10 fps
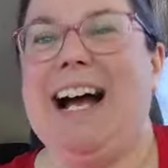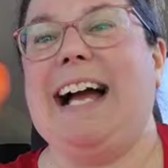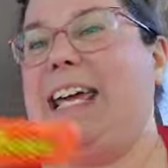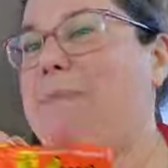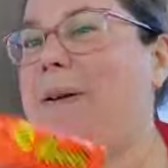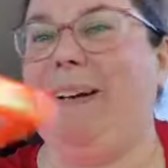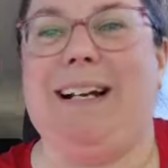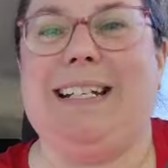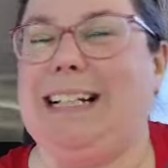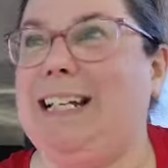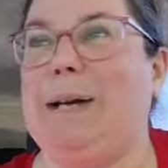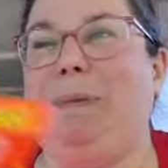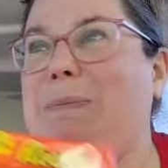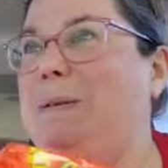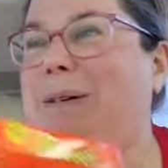I keep hearing on TikTok
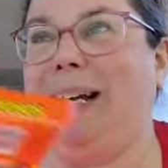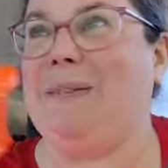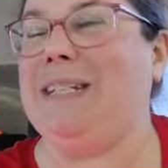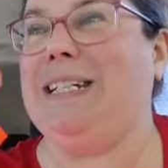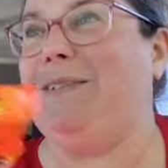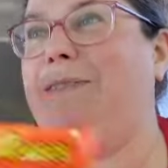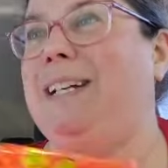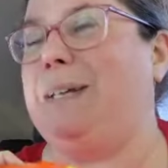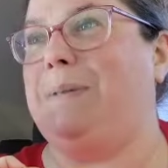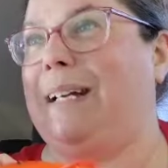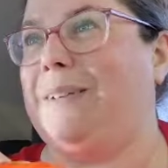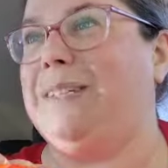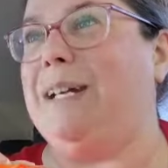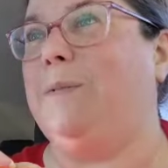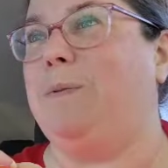people pronounce it different. They pronounce
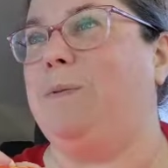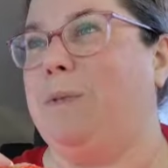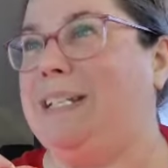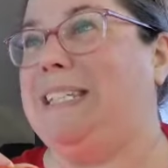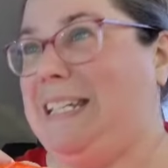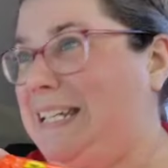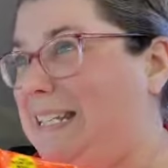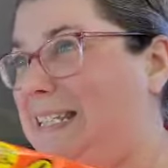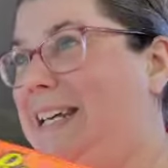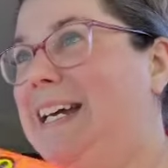it Reese's.